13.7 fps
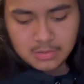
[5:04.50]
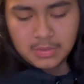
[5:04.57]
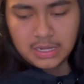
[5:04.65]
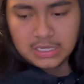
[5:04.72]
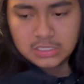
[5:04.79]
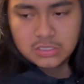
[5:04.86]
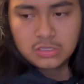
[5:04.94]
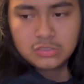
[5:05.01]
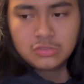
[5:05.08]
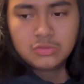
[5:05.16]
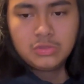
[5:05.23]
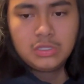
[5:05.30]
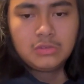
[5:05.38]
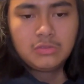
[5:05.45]
my knee
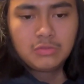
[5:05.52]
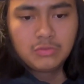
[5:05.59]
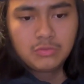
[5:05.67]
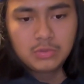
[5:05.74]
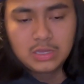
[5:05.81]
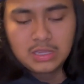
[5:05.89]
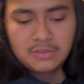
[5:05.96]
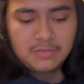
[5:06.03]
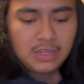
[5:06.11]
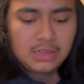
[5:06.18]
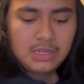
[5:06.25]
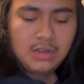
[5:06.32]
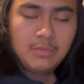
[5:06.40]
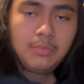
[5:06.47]
surgery really
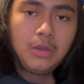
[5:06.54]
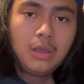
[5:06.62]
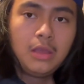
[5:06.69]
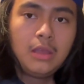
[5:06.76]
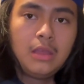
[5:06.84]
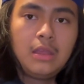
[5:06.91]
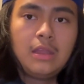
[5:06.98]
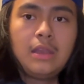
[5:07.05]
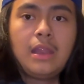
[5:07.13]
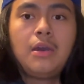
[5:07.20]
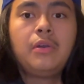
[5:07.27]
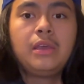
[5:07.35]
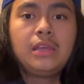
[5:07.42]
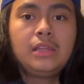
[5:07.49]
affected it, but
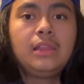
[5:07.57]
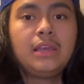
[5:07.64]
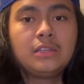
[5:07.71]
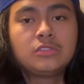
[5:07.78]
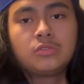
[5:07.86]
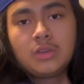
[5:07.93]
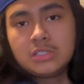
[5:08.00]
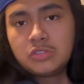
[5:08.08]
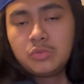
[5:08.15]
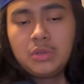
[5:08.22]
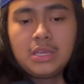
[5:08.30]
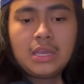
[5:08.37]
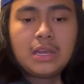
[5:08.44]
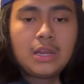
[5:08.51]
now I hit legs twice a
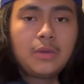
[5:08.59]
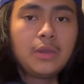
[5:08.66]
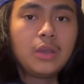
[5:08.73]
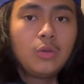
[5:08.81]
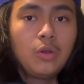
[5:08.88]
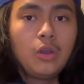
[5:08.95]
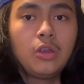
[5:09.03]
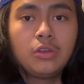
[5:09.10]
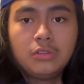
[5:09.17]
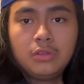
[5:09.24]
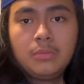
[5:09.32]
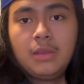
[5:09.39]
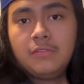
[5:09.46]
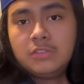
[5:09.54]
week, and now I go hard on
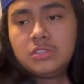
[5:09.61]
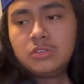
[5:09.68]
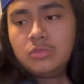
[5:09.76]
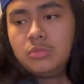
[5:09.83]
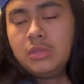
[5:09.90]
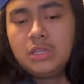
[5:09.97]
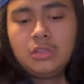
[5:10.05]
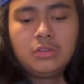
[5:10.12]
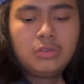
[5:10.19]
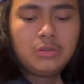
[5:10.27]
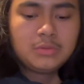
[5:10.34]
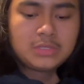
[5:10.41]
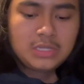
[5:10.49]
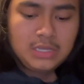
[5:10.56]
them every single week, you know what
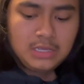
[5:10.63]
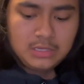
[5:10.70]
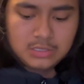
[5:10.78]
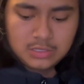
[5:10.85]
I'm saying?